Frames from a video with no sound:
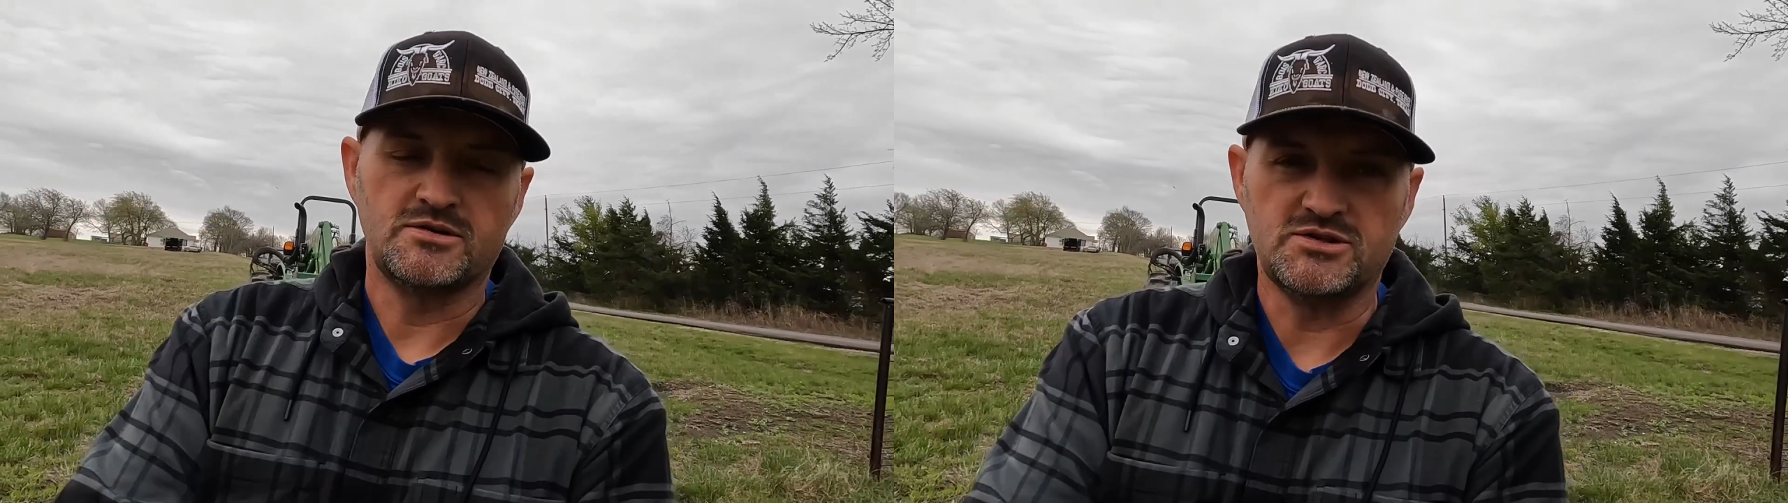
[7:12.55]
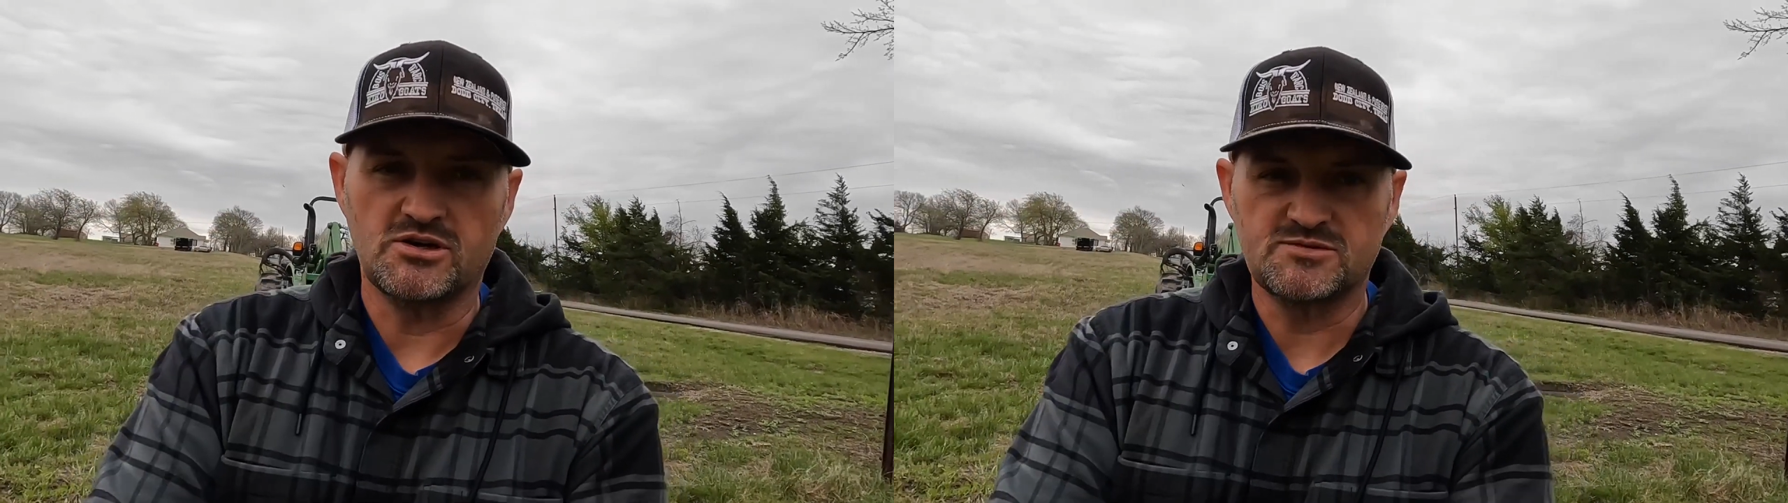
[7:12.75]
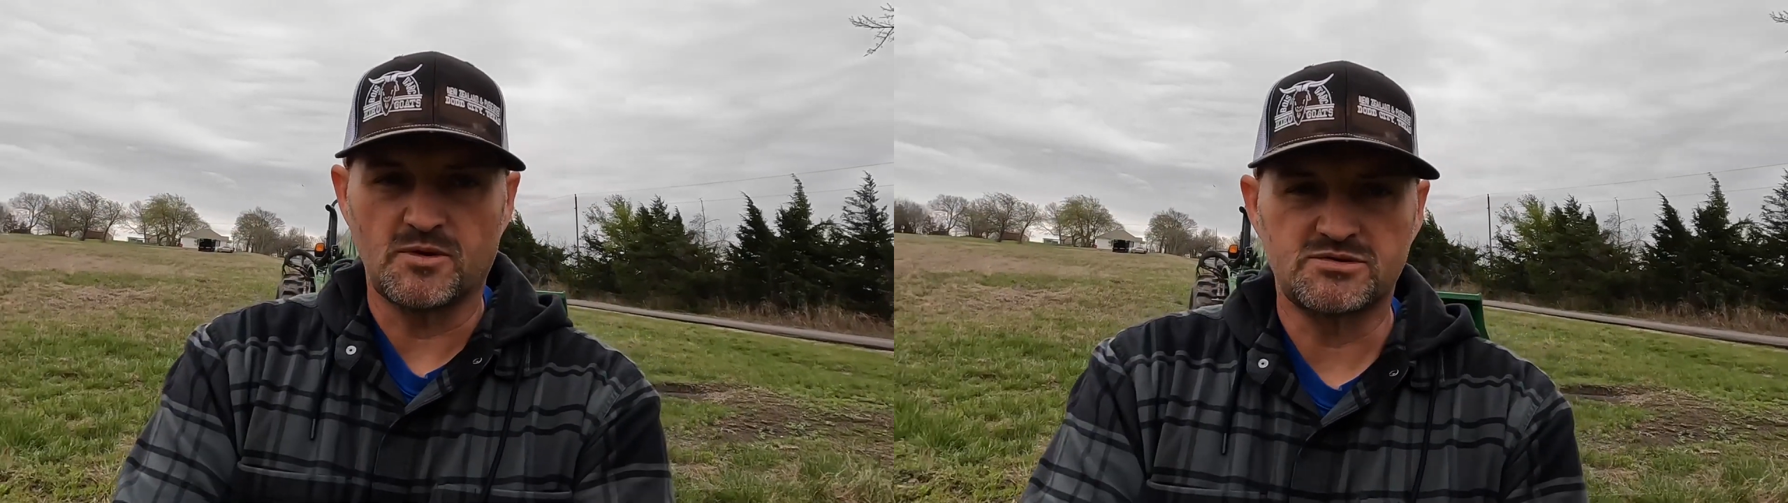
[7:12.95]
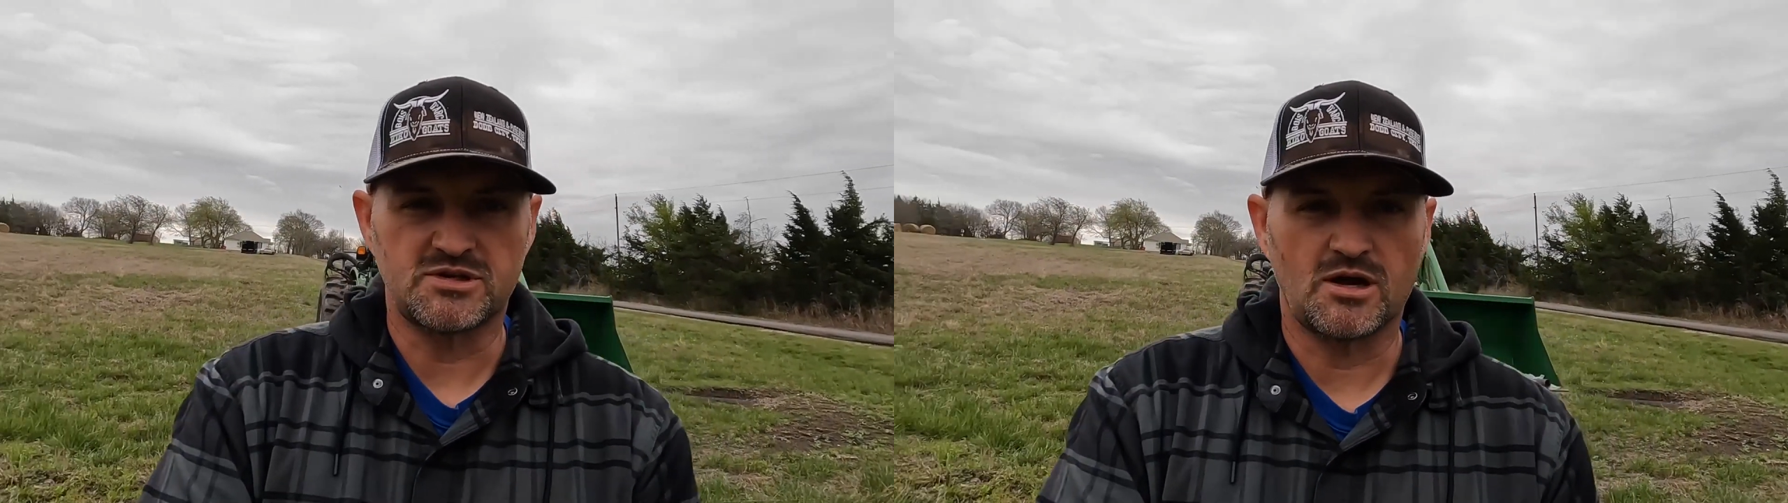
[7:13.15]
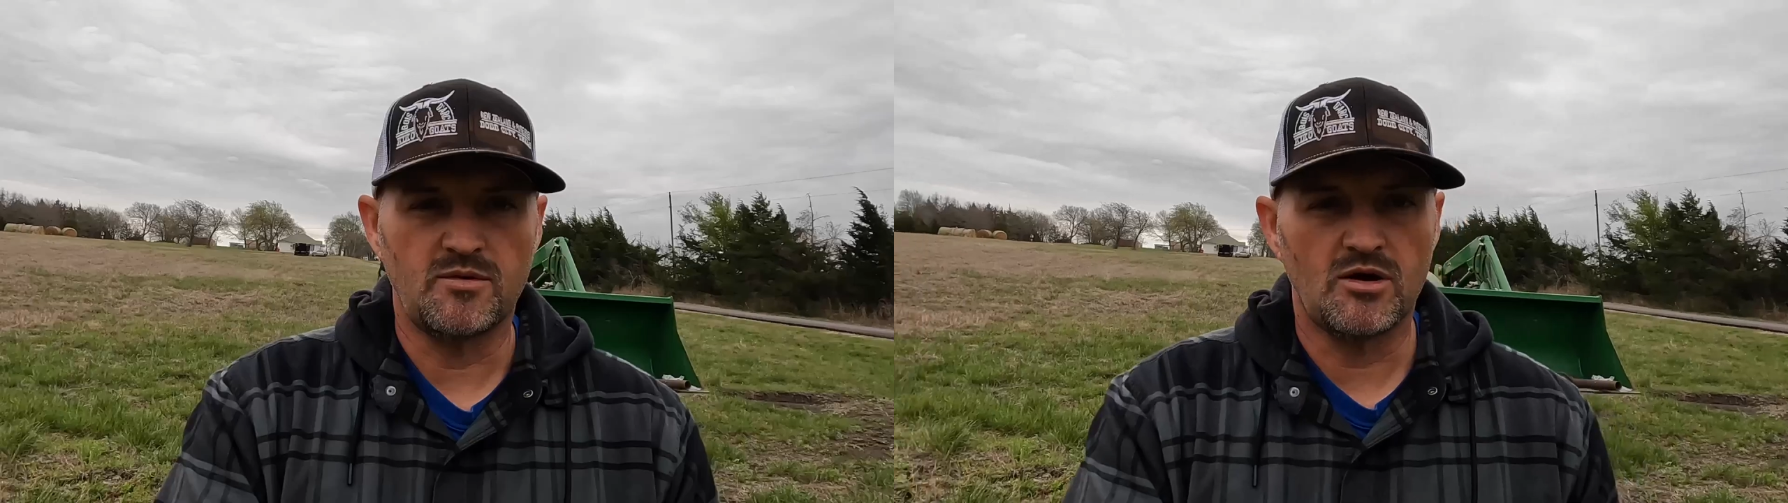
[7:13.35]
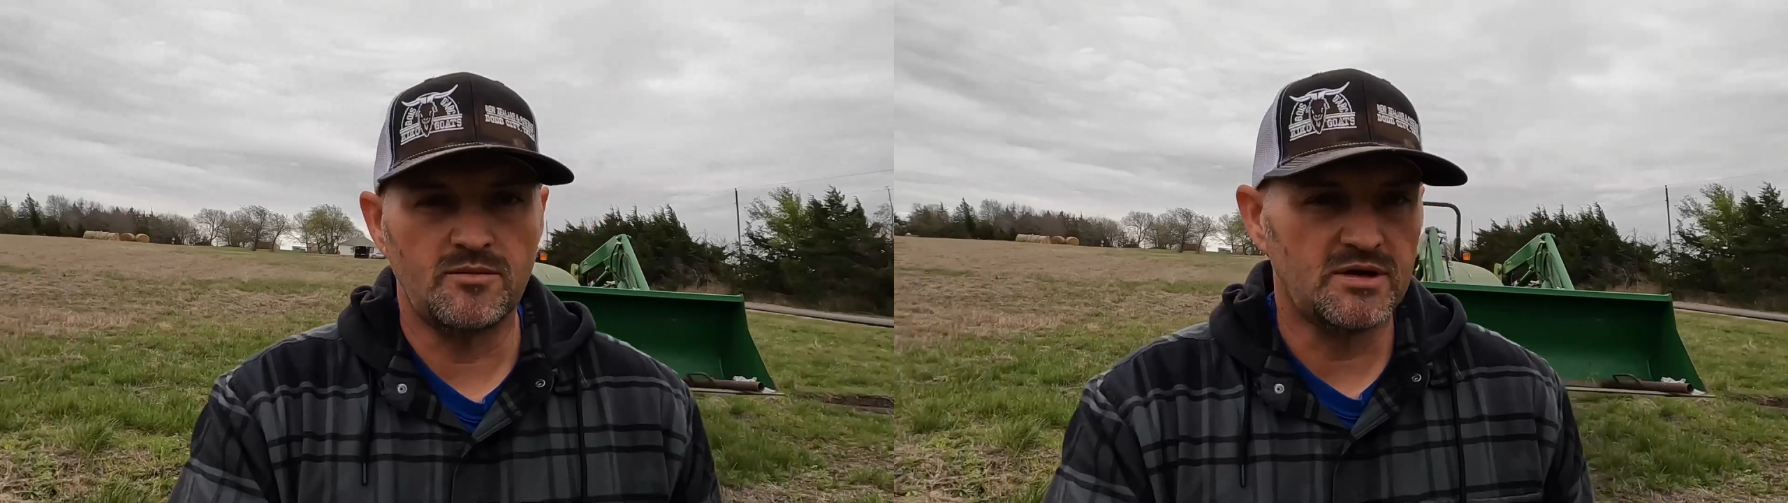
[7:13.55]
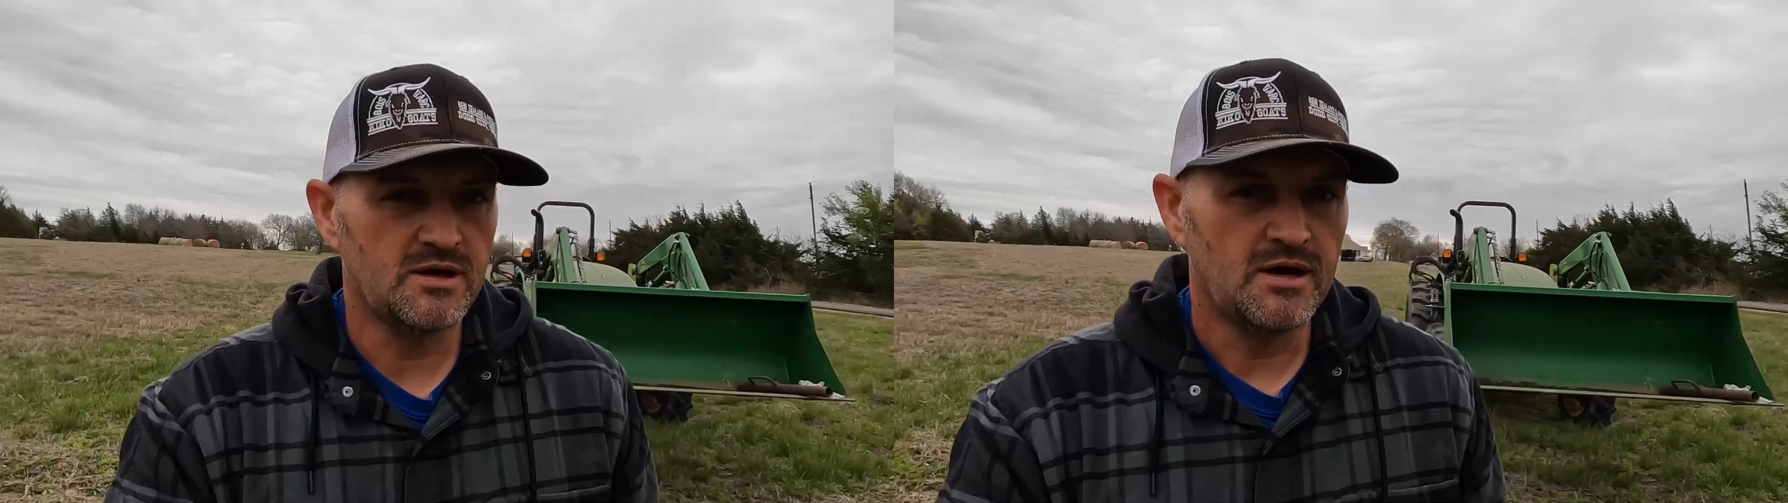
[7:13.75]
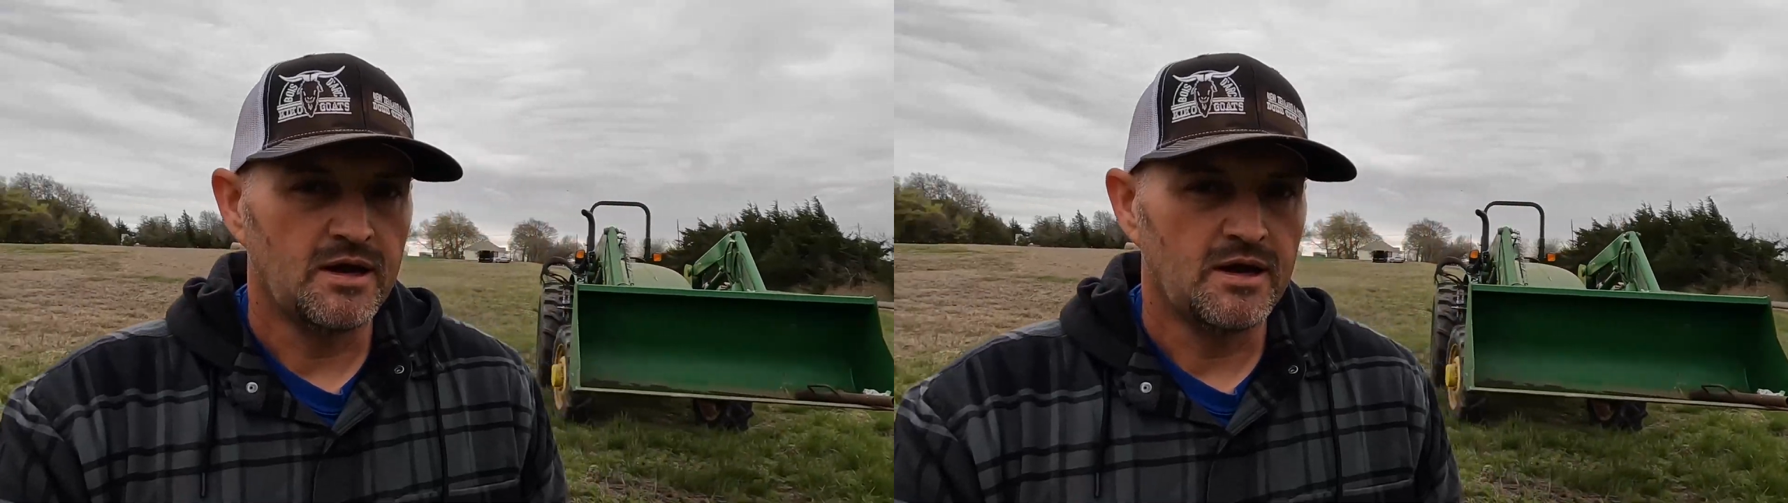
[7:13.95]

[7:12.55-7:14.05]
Joe's supposed to come help me